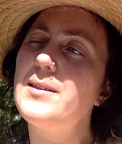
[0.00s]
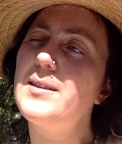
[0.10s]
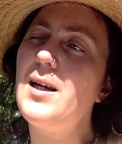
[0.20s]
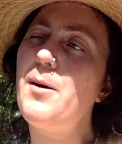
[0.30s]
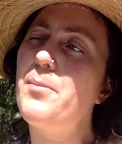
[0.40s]

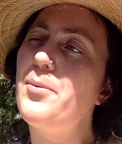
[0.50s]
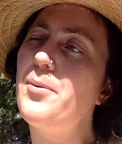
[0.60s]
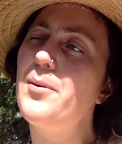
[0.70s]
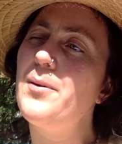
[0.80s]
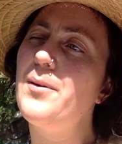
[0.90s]

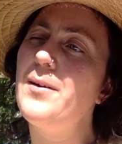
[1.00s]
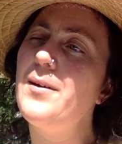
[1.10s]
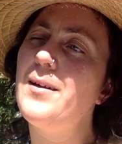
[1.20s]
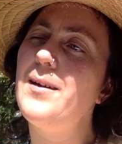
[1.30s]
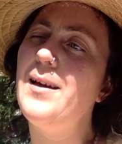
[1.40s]

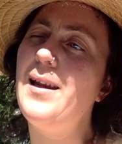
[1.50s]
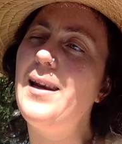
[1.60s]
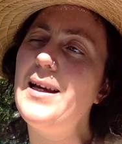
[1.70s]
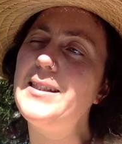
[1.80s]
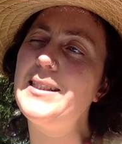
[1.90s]

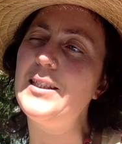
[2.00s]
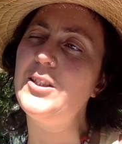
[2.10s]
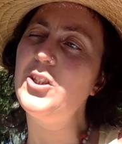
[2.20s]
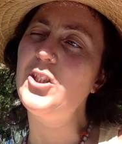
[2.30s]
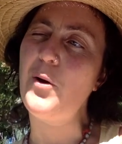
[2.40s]

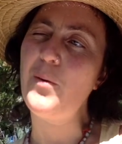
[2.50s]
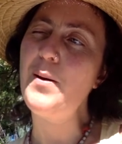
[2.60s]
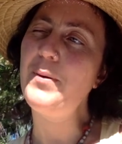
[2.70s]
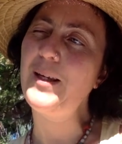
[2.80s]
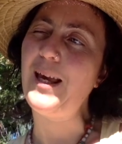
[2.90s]
sub-letters show
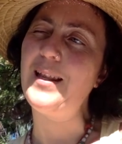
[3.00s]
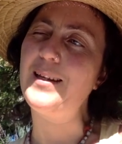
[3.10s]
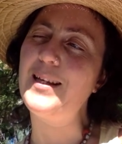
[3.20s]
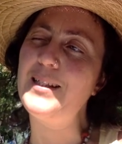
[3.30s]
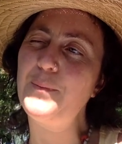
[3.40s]
up
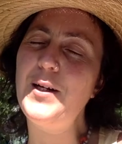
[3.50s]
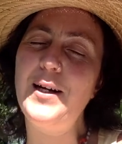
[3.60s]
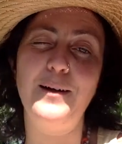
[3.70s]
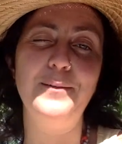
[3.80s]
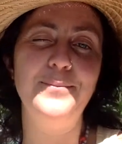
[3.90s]
again as well.